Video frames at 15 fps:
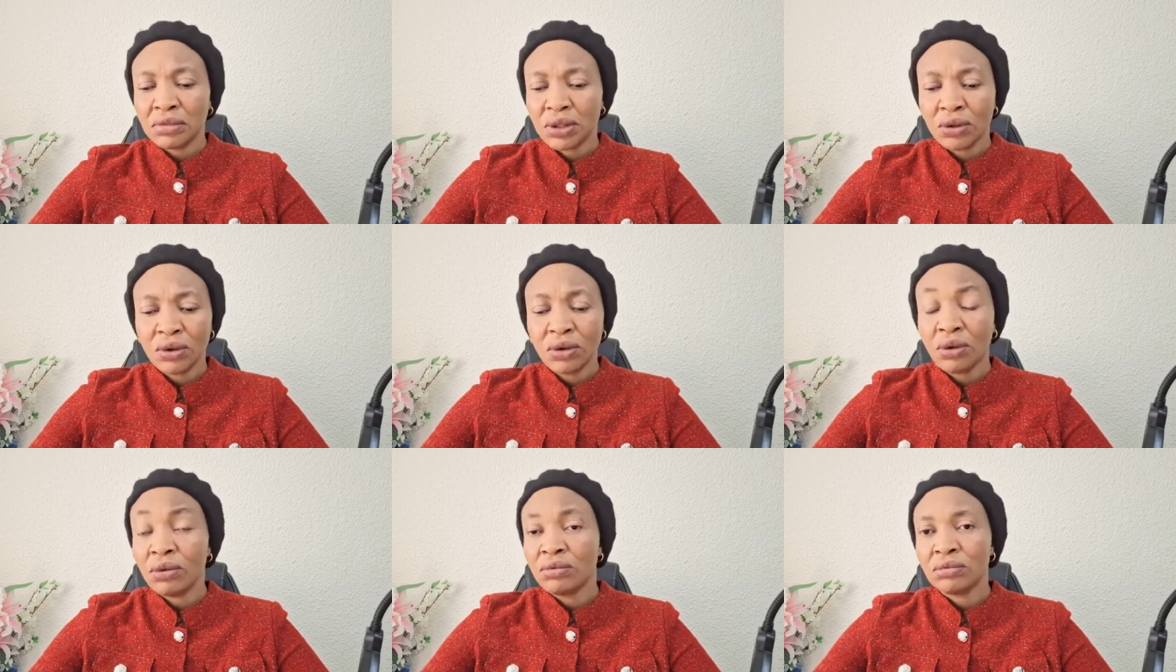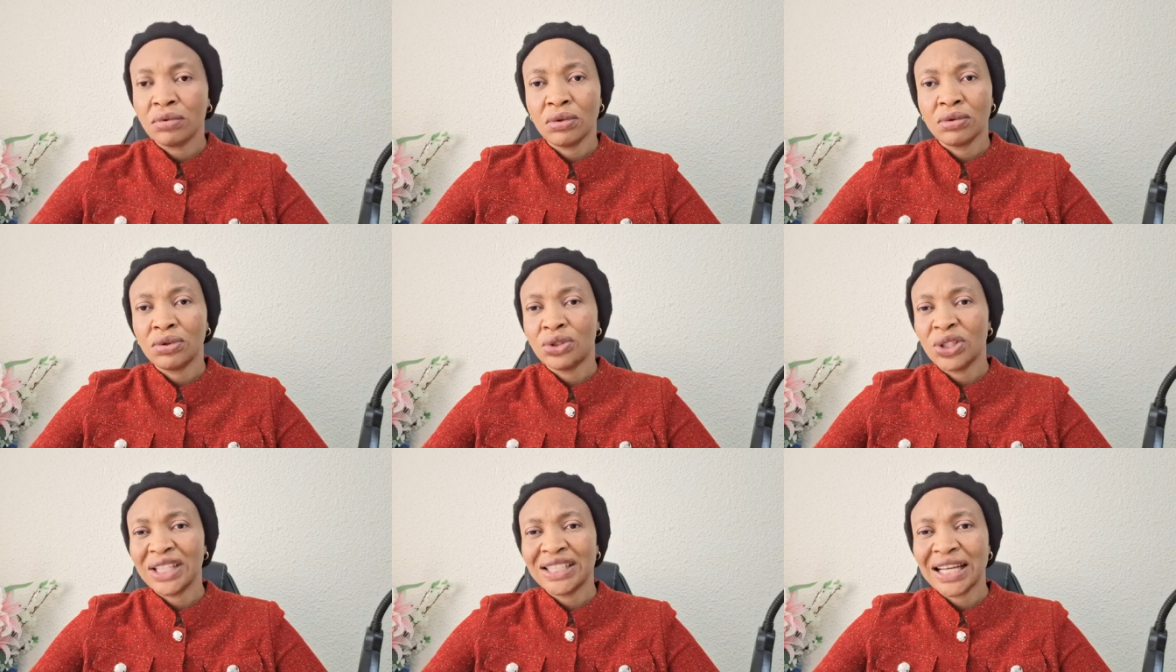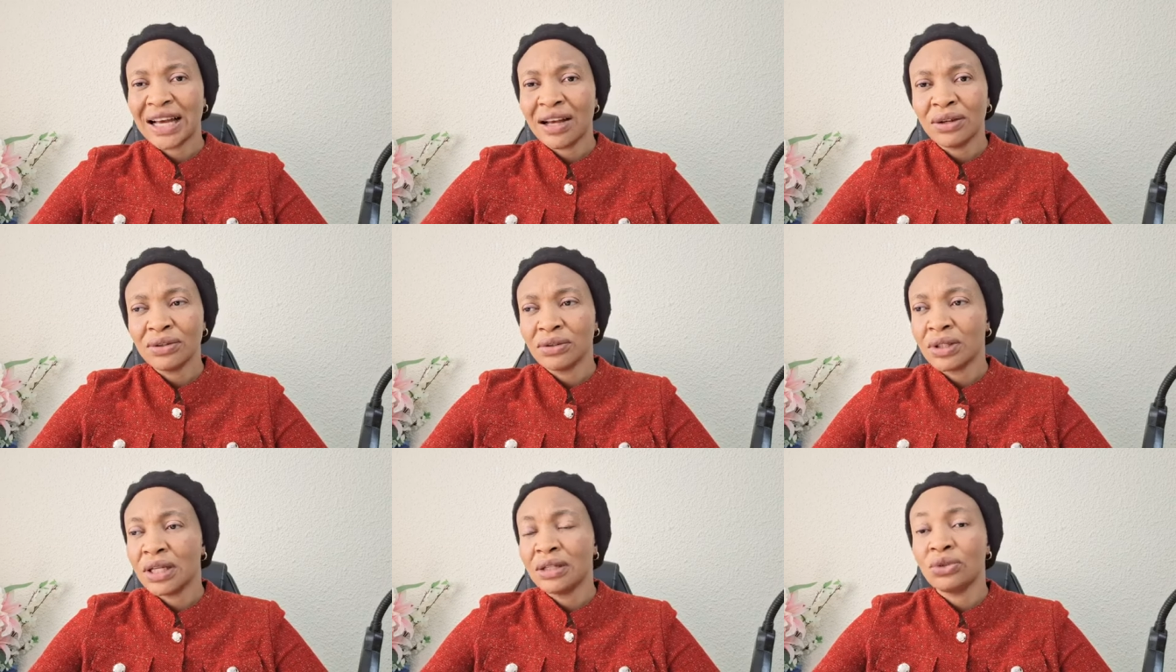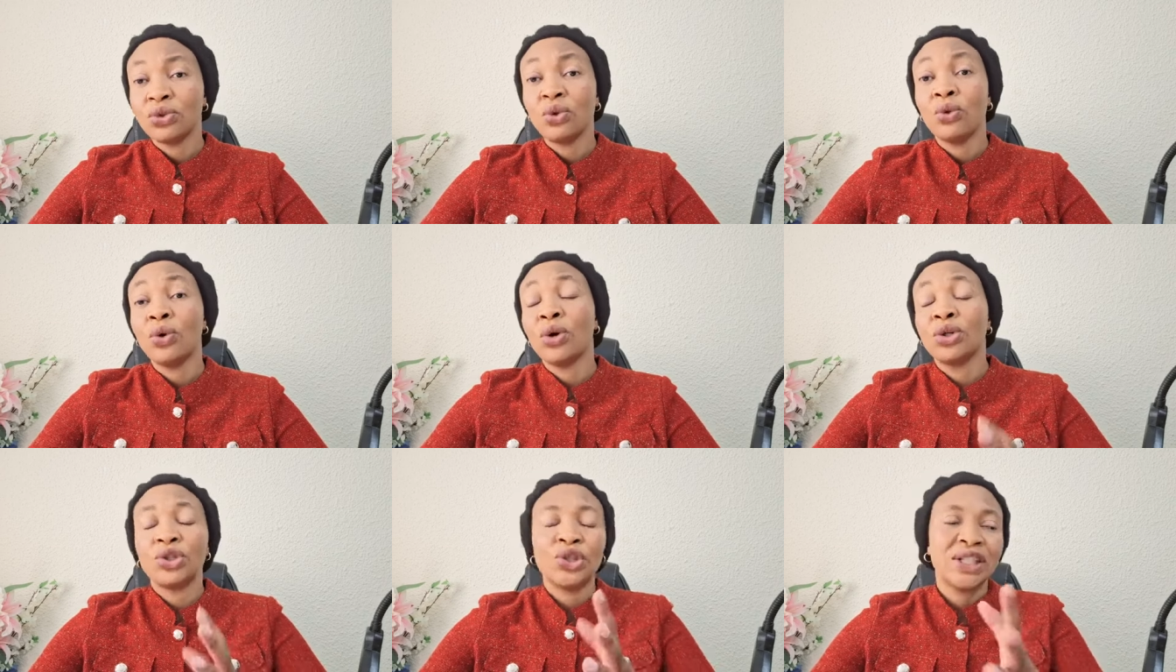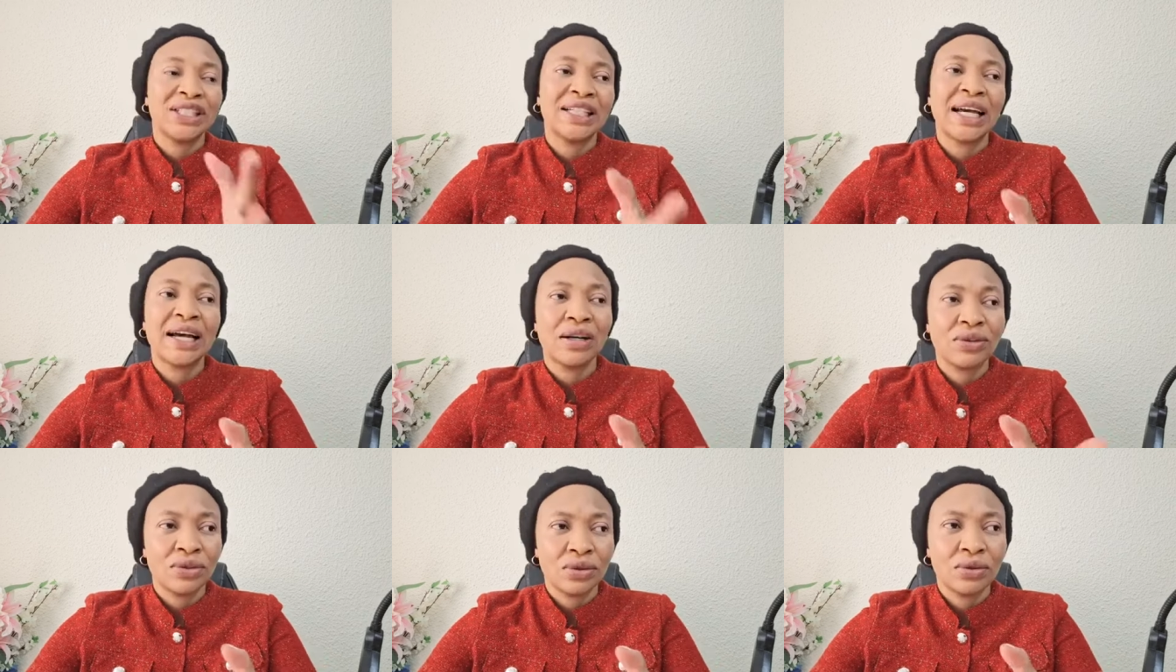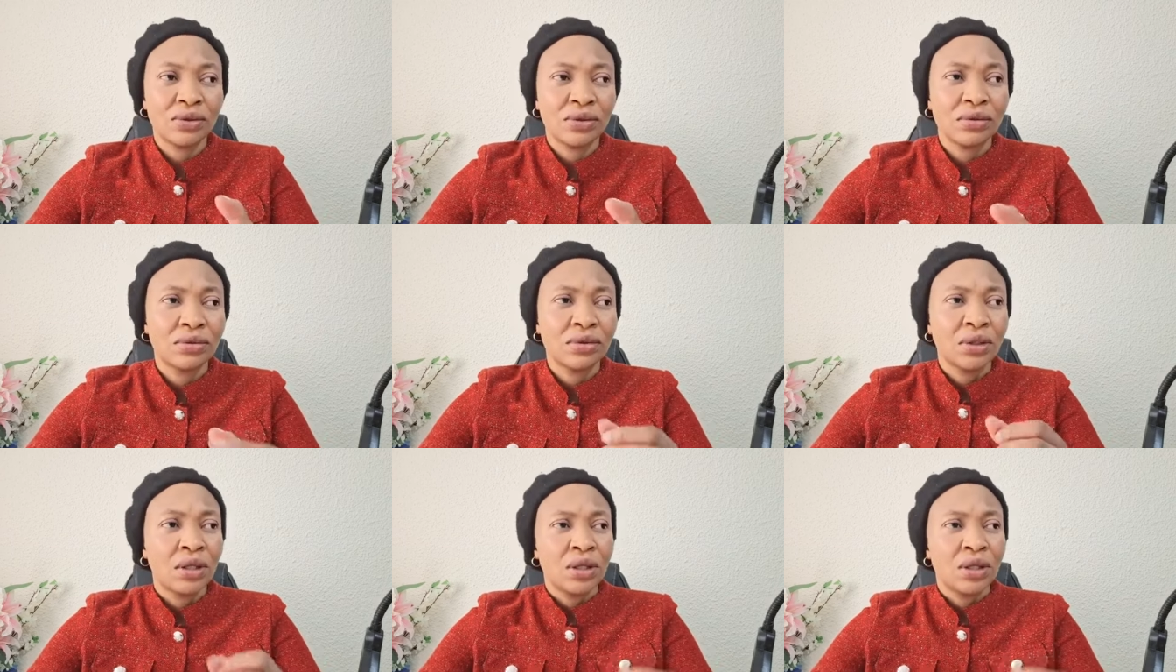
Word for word: or hundred thousand, eh, two hundred thousand